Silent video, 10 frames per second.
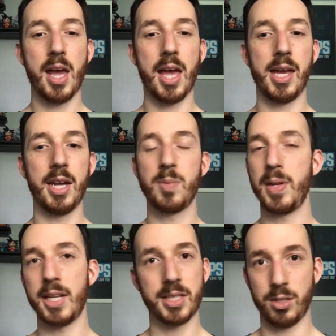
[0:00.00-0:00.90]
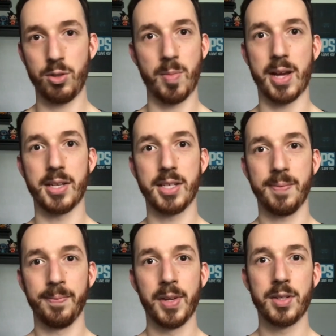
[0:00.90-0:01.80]
and it's been less than 2 miles.
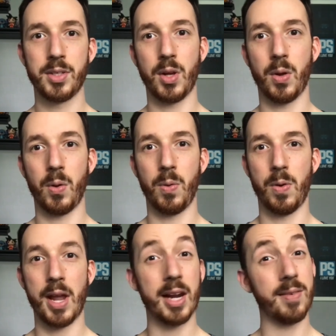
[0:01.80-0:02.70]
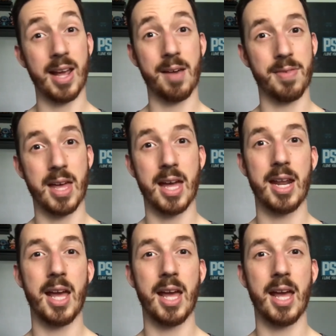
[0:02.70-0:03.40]
So not even half of that,